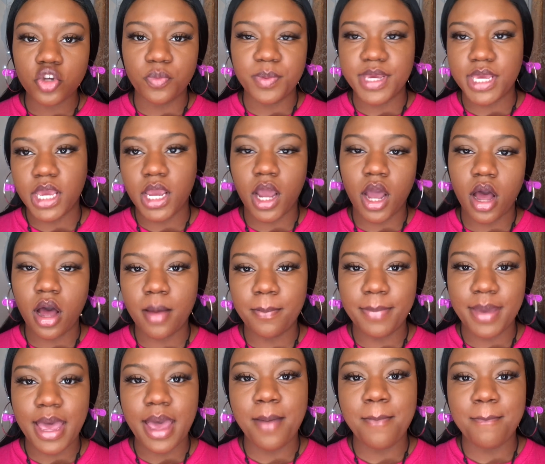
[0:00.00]
we can
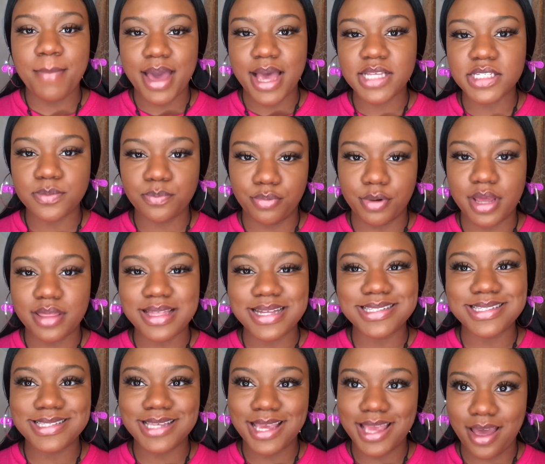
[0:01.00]
combat mask breath
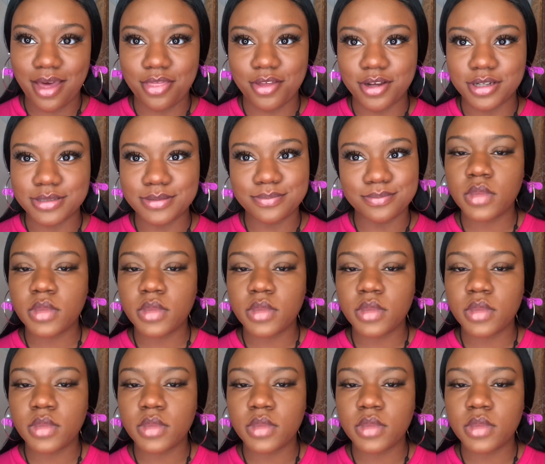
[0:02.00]
together.